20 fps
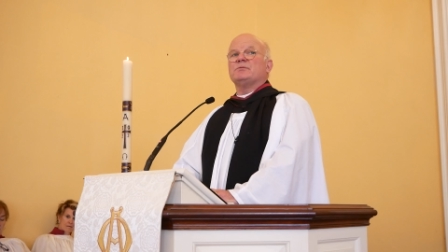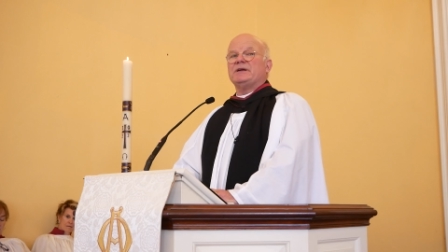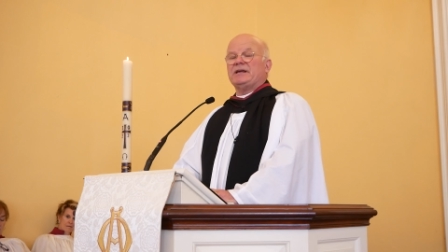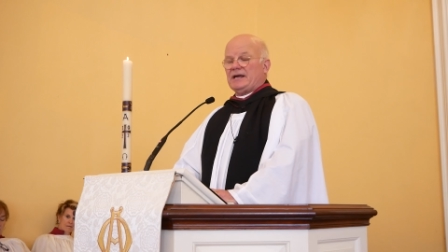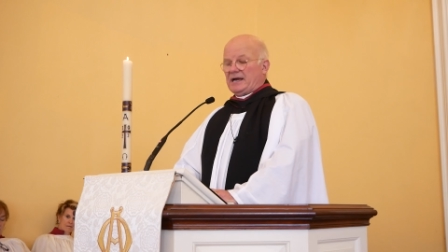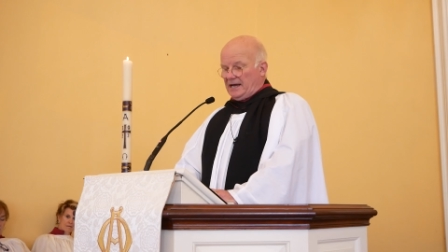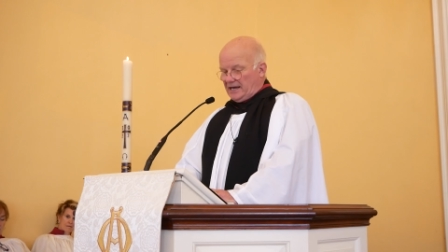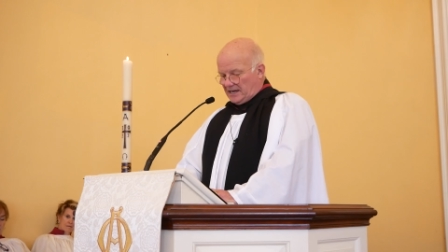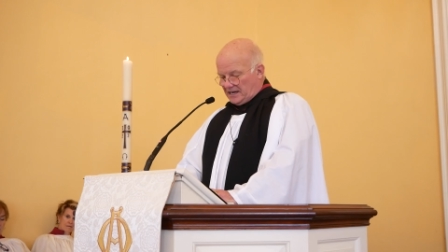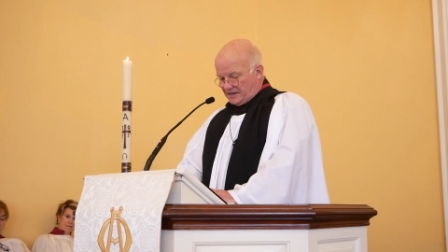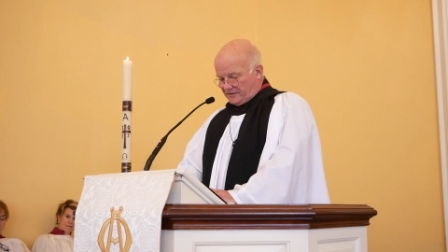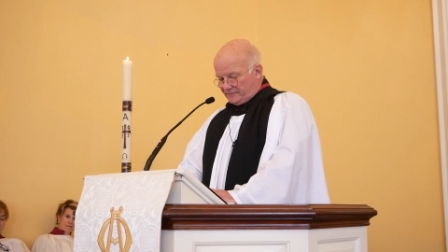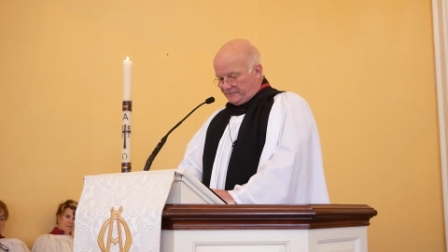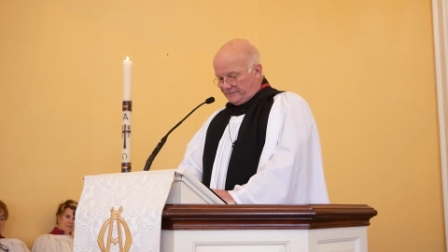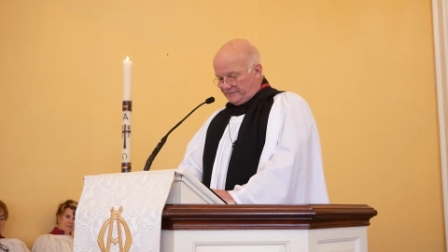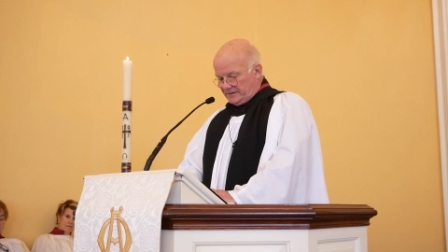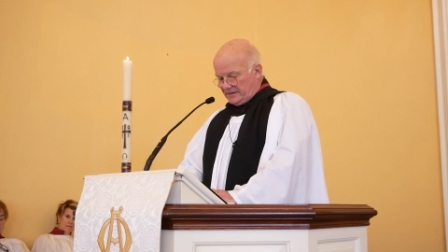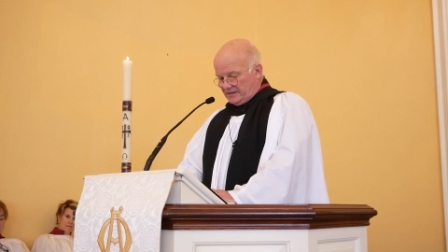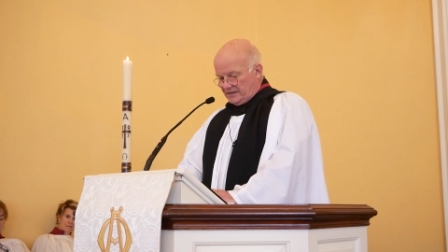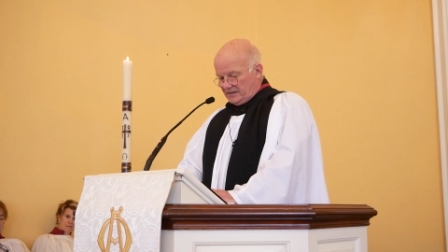we have
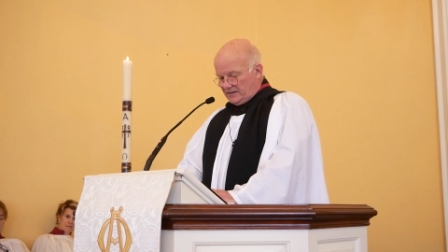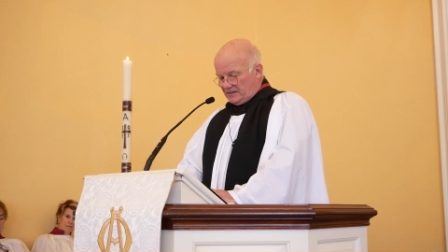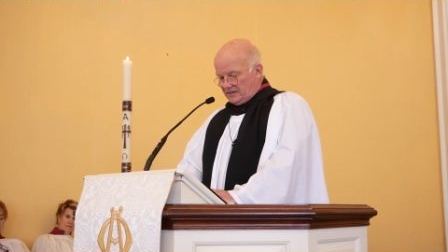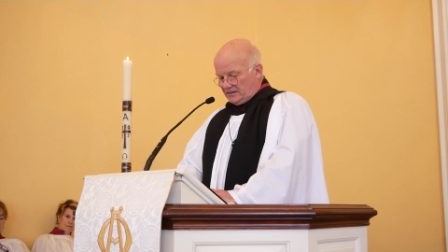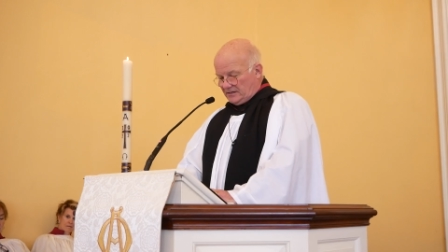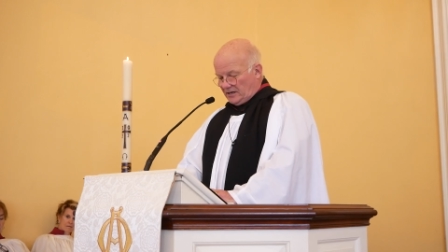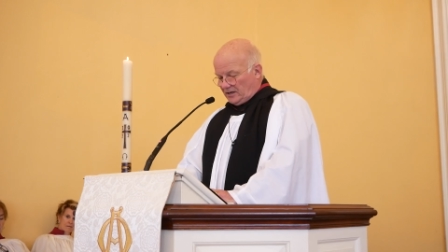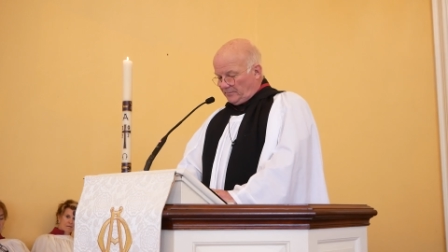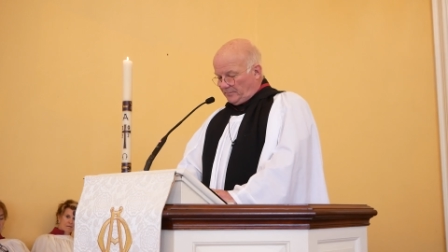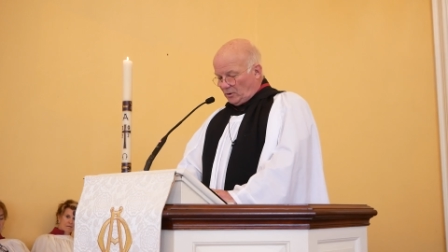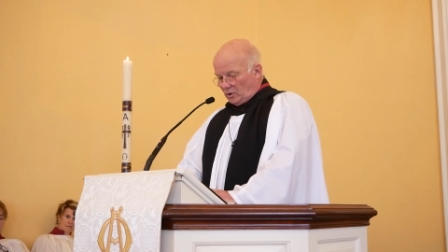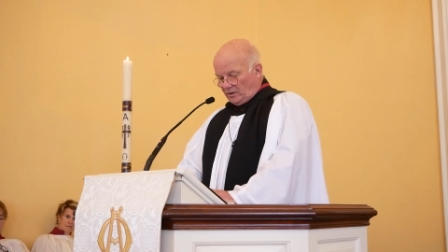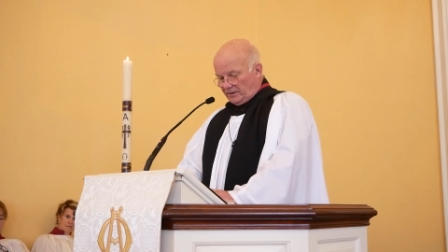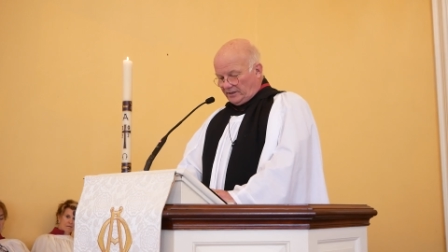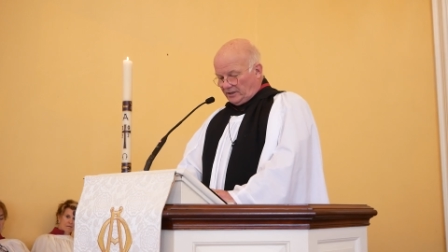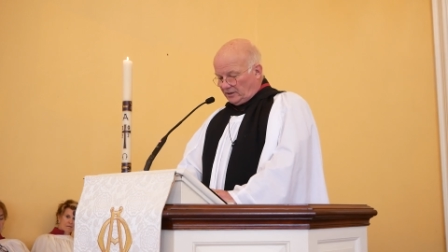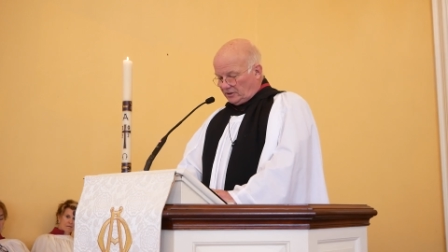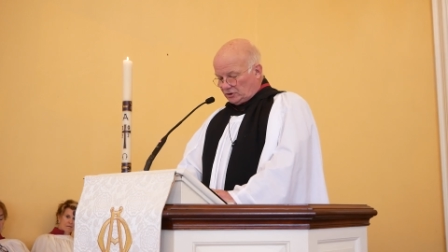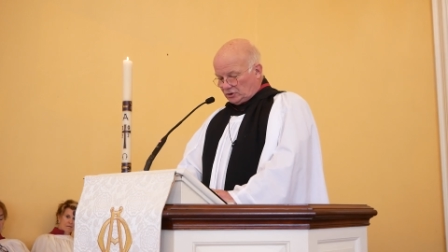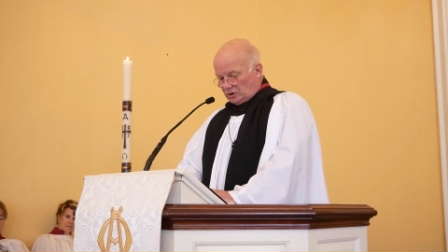upon
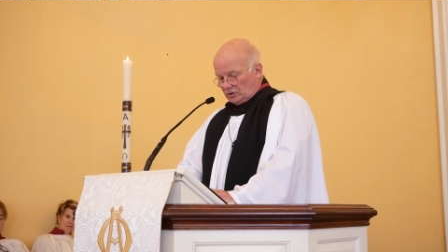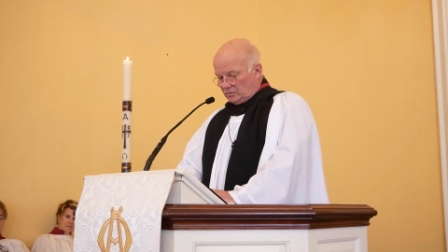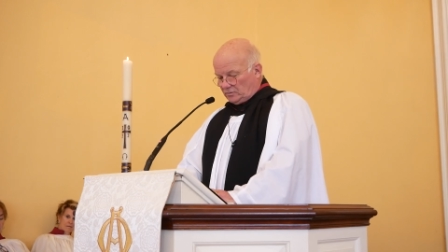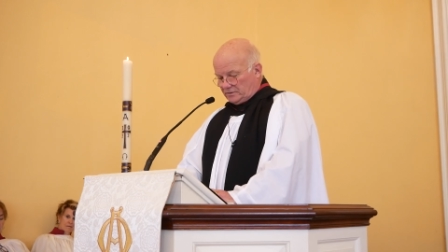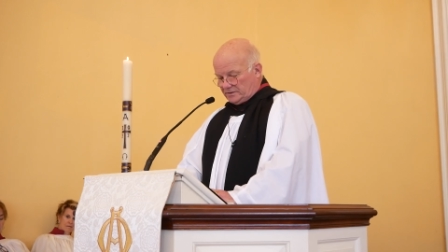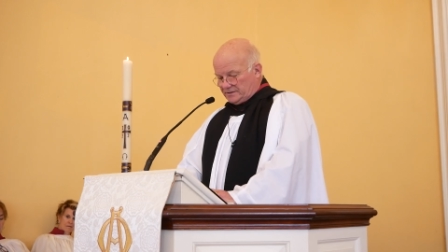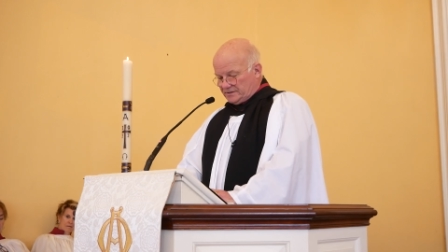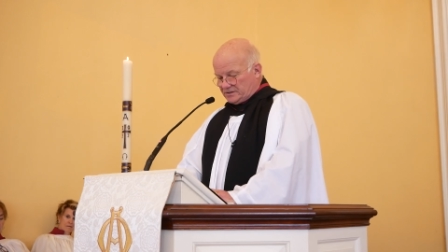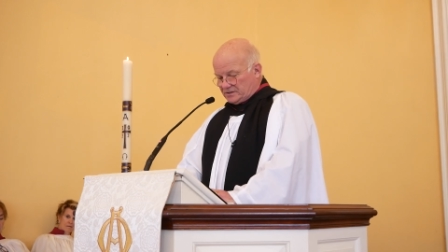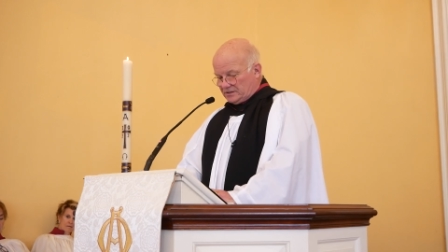our shoulders,